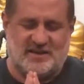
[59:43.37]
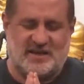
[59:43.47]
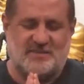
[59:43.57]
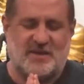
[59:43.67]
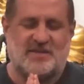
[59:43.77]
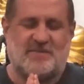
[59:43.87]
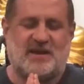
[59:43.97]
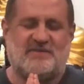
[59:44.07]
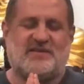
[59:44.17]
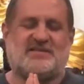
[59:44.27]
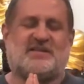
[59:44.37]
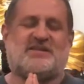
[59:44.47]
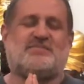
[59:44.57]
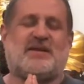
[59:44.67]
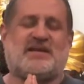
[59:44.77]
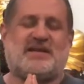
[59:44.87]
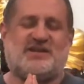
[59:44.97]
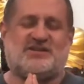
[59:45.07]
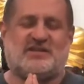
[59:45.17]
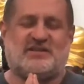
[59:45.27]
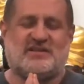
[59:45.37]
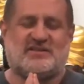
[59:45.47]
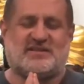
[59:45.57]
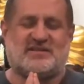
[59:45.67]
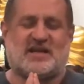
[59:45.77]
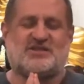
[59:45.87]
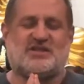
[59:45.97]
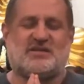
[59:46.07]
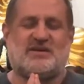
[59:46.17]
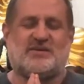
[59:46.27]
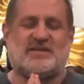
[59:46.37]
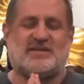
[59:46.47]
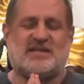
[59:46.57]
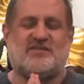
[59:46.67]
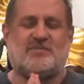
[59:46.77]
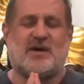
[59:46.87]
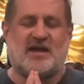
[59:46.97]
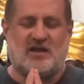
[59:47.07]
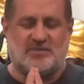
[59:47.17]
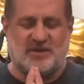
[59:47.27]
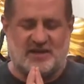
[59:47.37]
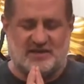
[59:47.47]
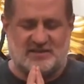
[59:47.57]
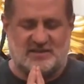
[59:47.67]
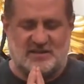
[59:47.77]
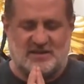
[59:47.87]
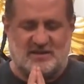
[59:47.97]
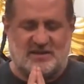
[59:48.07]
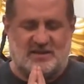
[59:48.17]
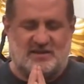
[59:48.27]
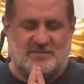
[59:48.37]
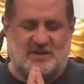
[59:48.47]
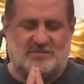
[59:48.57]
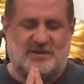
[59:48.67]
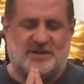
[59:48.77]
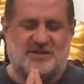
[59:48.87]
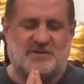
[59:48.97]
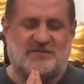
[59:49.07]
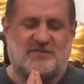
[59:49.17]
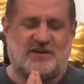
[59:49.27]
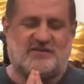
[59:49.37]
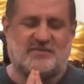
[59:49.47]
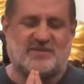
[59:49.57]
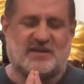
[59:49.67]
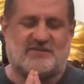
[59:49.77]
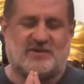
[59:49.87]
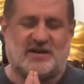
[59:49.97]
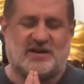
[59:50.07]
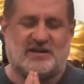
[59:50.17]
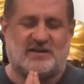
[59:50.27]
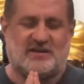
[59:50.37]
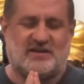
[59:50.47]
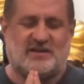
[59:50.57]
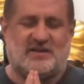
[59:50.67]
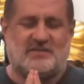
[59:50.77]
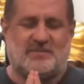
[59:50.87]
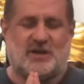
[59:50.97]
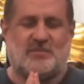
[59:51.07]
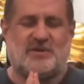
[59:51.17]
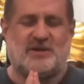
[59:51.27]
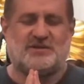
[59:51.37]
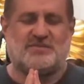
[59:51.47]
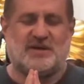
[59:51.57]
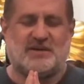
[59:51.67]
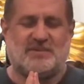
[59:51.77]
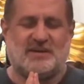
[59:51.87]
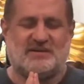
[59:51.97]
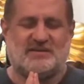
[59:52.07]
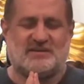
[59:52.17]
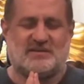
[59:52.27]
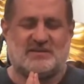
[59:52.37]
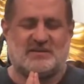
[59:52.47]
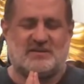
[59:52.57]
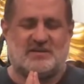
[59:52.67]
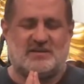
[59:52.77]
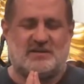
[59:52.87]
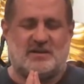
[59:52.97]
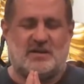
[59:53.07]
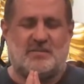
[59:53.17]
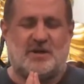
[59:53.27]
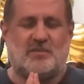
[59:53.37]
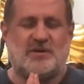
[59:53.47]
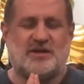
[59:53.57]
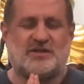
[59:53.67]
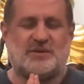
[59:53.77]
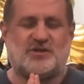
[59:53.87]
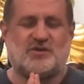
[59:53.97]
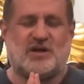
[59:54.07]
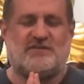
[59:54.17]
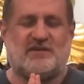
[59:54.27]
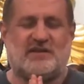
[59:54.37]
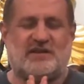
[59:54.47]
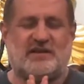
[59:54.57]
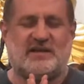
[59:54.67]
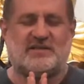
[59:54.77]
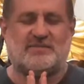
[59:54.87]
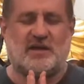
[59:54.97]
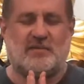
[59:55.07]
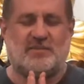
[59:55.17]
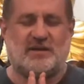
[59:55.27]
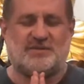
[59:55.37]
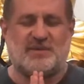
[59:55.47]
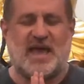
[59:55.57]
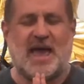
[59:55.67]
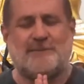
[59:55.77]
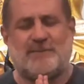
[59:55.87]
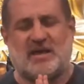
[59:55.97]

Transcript: And may the benefits of this meditation, this discussion, be received by all beings. May all beings be free from suffering. May all beings be at peace. May all beings be joyful and at ease. May all beings be happy.